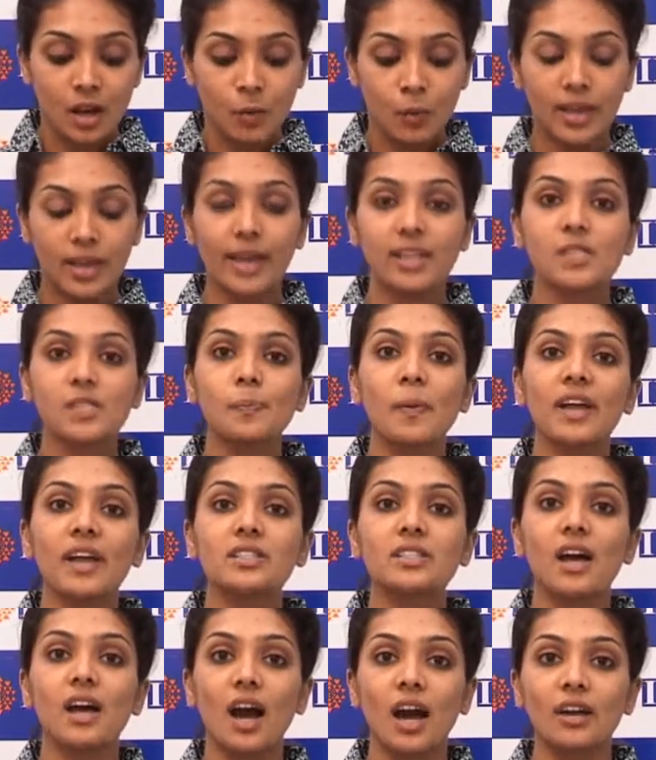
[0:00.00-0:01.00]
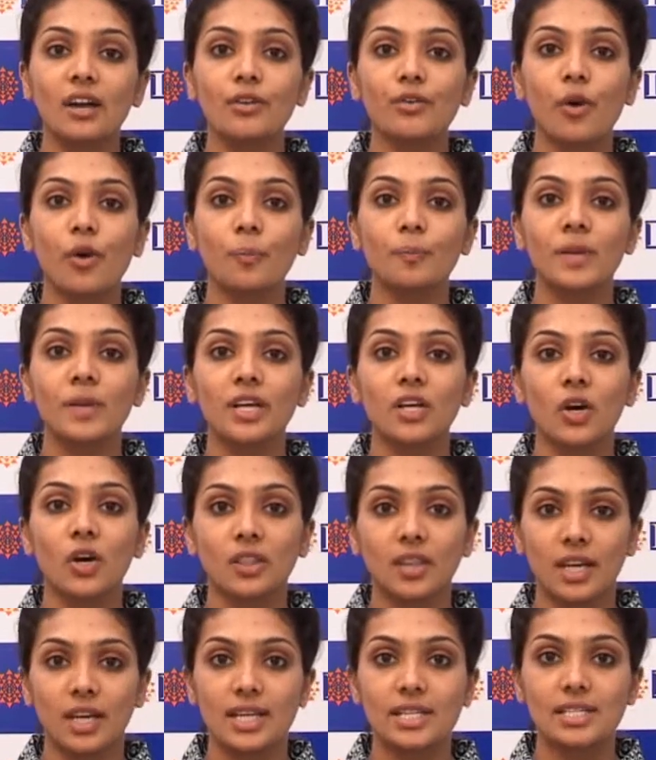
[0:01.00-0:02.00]
We expect a higher opening
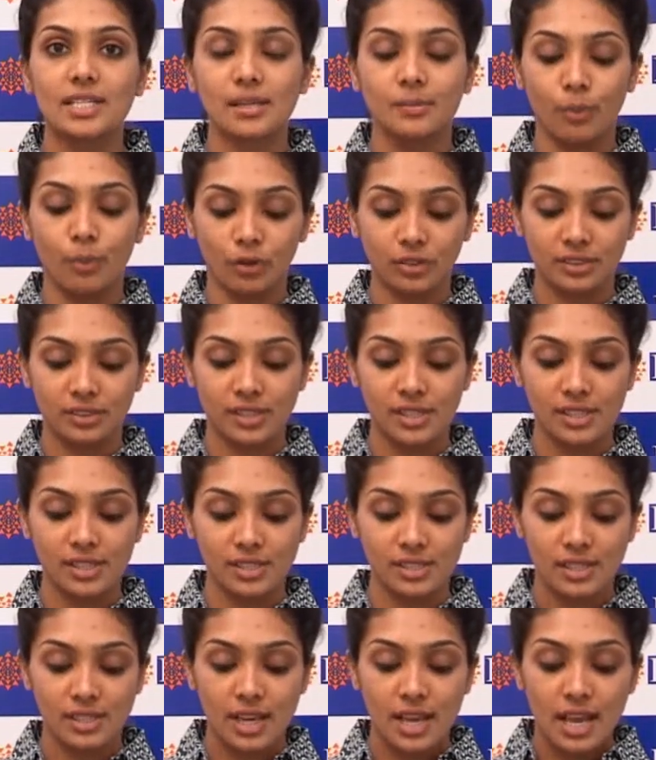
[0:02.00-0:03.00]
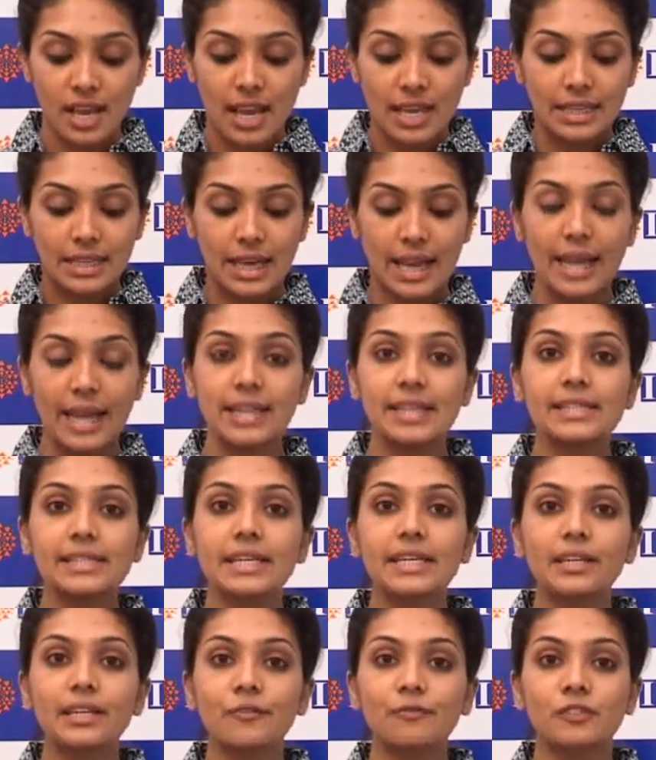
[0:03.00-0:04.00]
on the Indian bourses. The
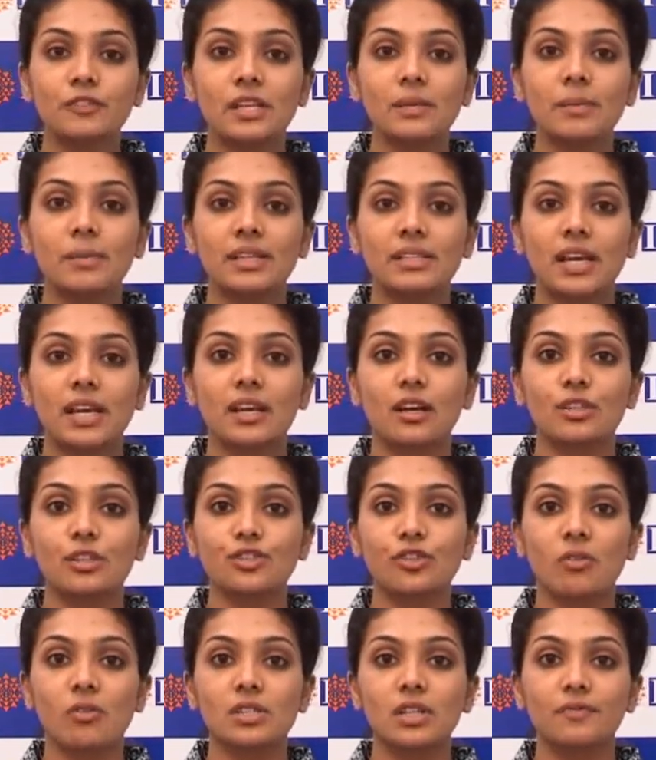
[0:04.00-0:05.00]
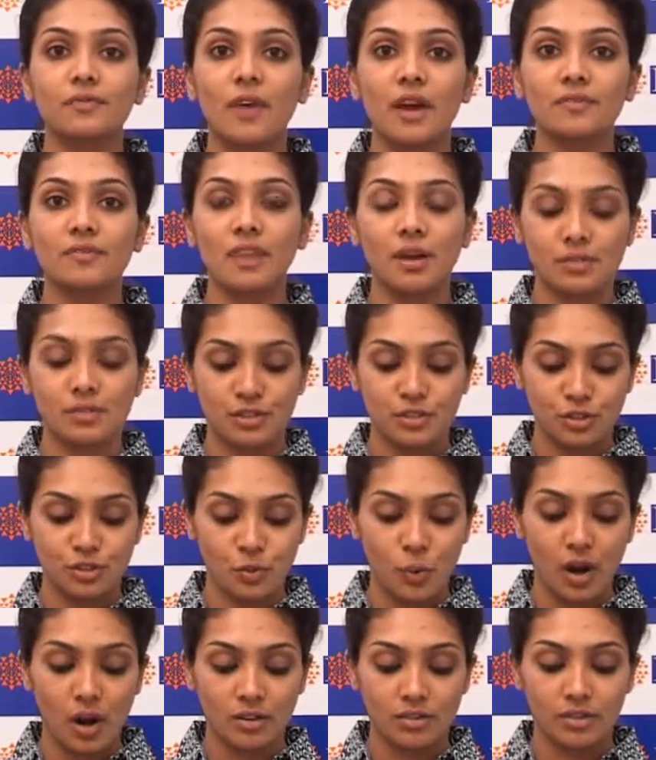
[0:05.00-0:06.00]
NSE Nifty may take a shot at
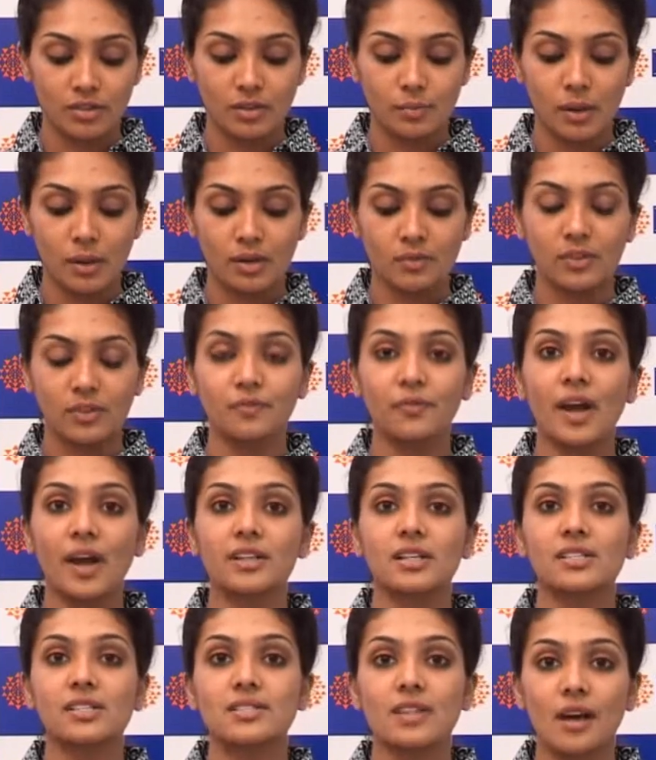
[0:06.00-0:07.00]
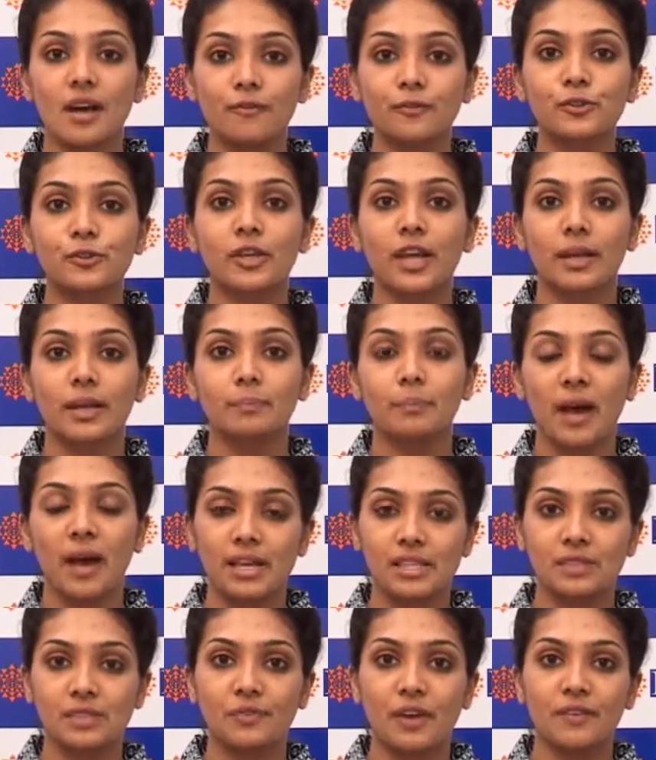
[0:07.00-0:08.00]
5200 but will find it tough to get
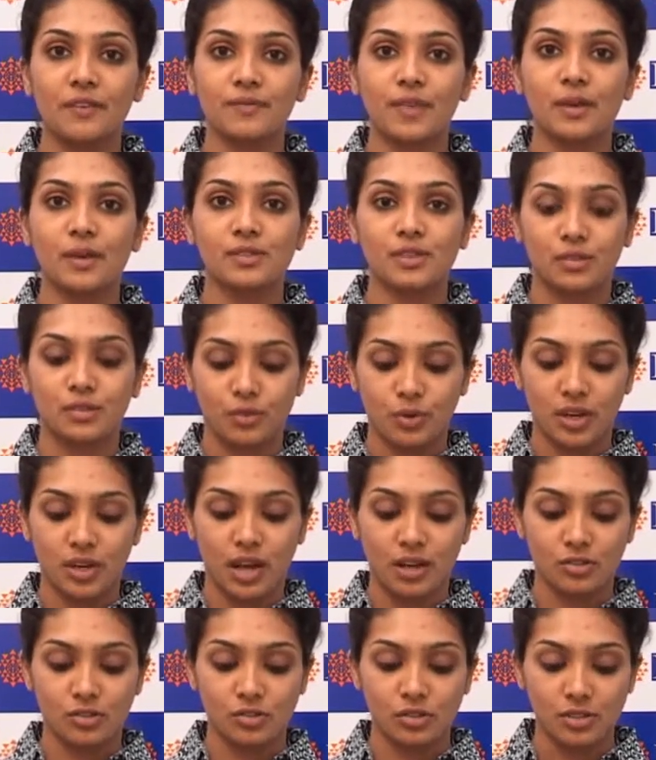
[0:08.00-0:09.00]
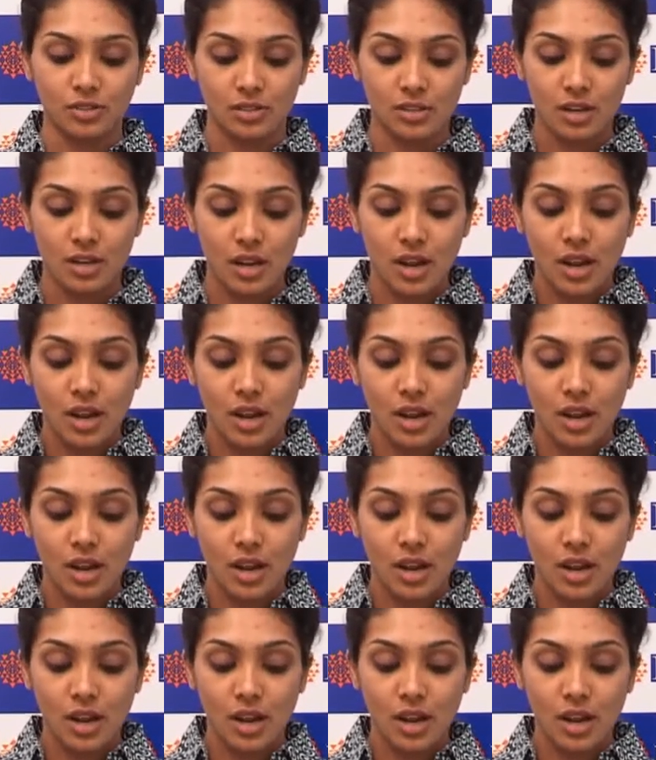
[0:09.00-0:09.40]
past 5300.